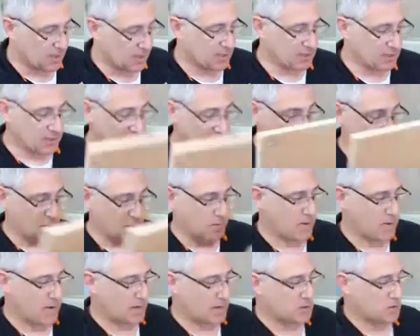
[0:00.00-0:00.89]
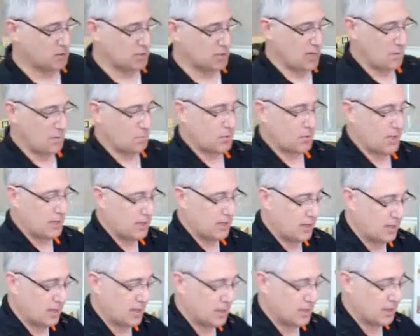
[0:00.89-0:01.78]
Then I can take my master template
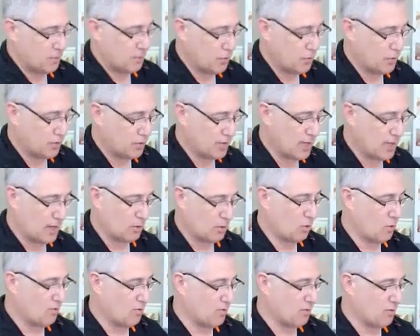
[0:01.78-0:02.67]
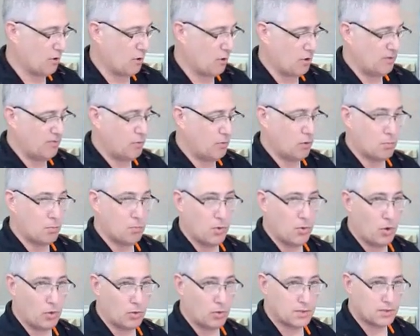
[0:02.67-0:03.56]
and I can put that over all 4
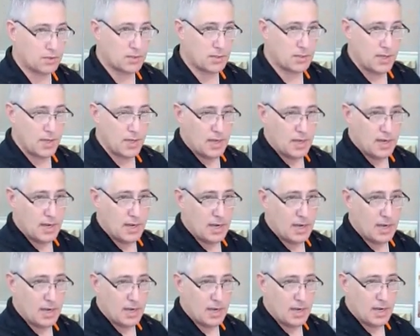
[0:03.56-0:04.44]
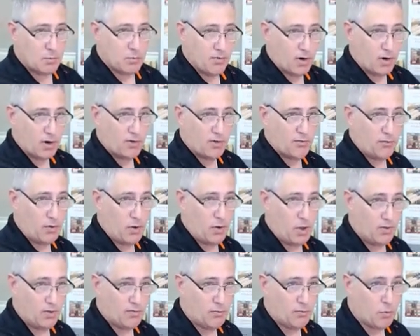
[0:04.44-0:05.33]
bolts and then move
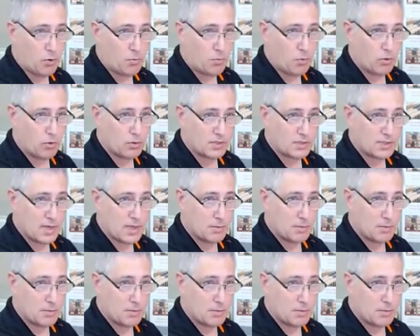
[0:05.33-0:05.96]
all 4 bolts